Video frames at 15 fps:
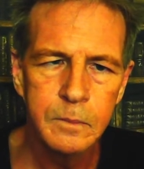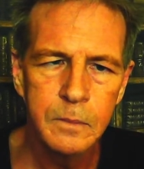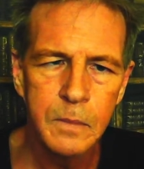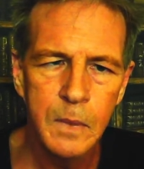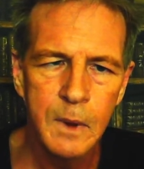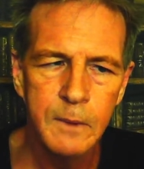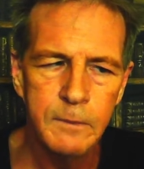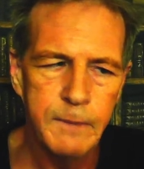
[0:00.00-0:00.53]

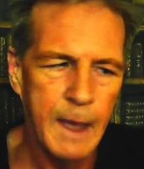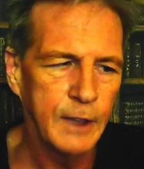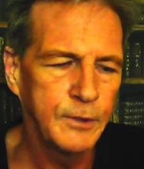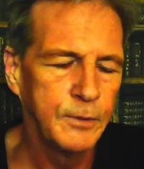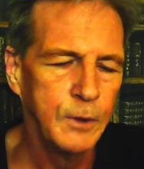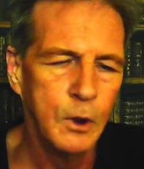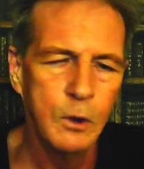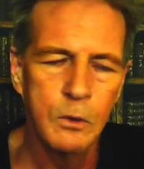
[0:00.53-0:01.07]
Fast
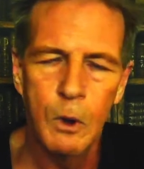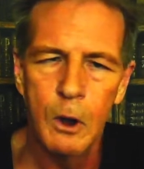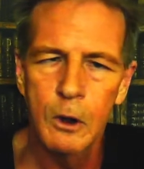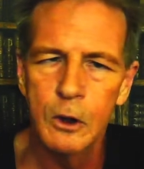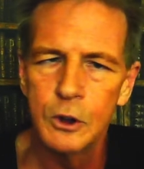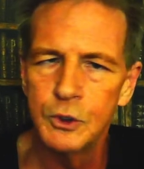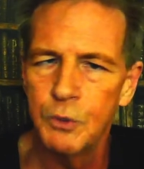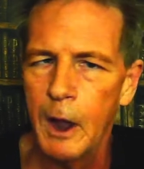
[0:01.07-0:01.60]
food
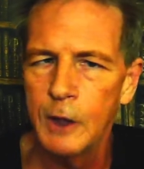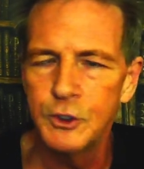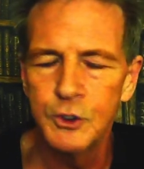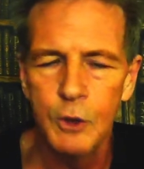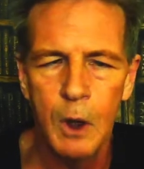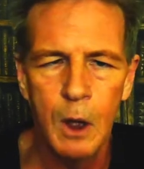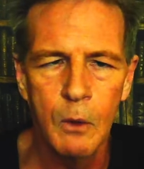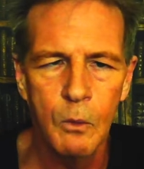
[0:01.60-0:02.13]
workers,
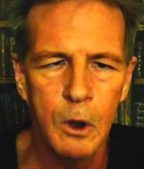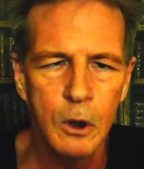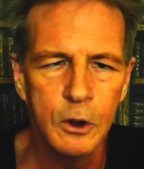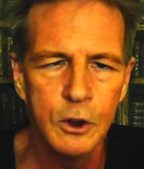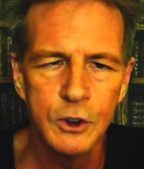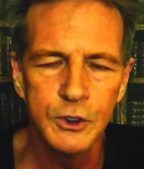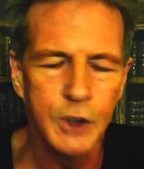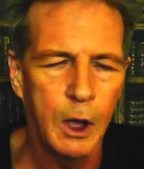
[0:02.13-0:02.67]
restaurant
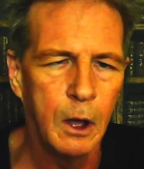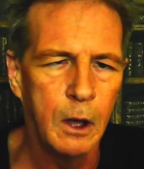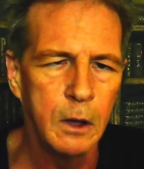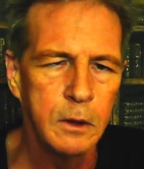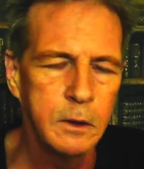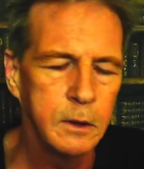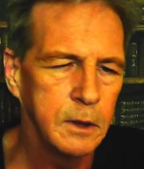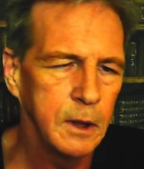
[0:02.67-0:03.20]
workers, all
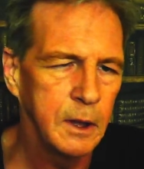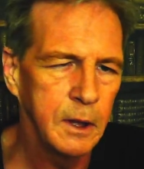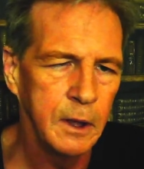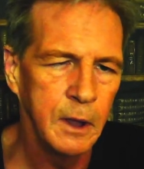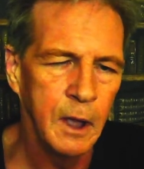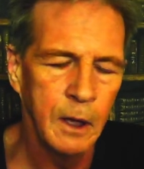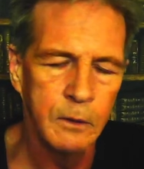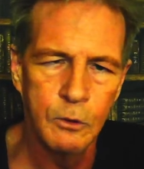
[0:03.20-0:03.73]

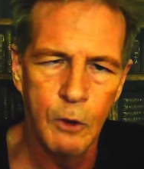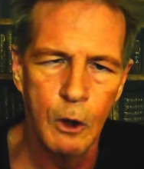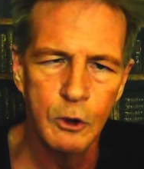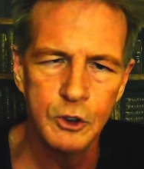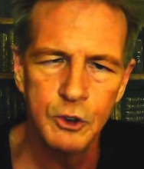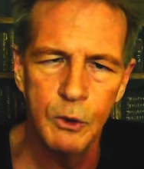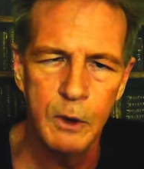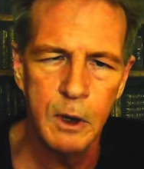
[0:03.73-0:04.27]

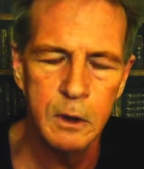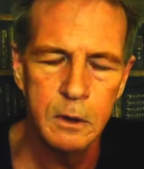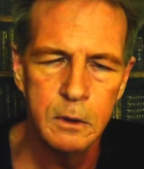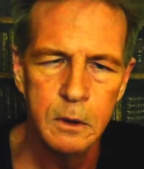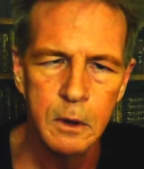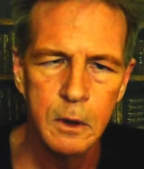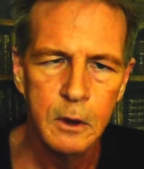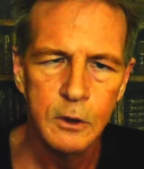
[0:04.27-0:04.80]
grocery
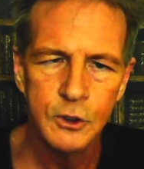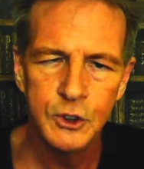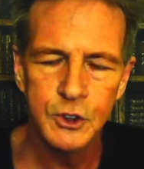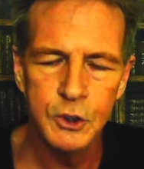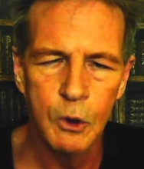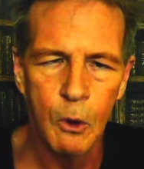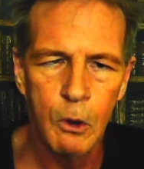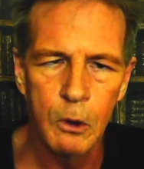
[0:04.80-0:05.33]

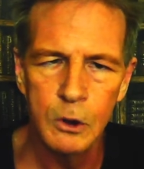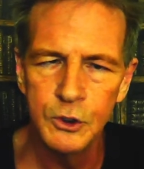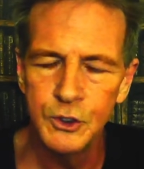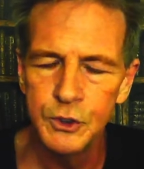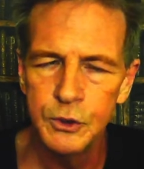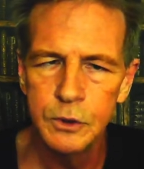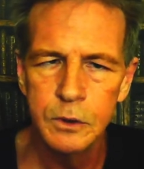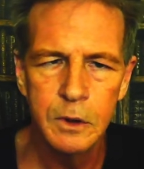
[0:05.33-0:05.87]

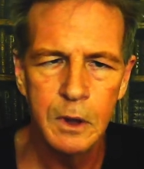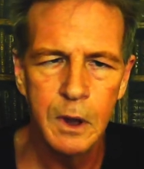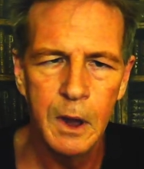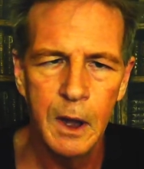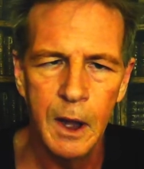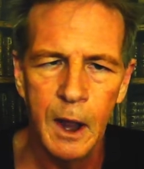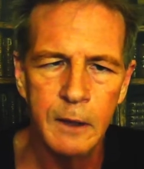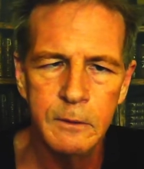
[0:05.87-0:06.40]
stores,
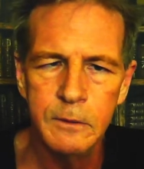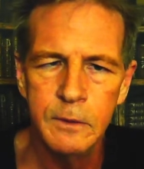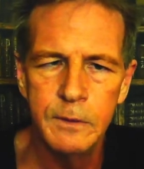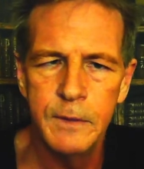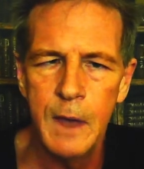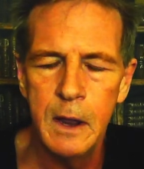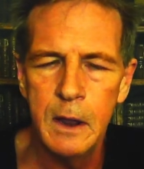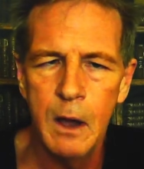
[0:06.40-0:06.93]

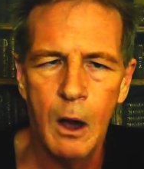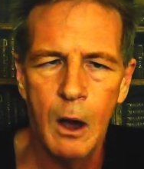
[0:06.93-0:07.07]
they all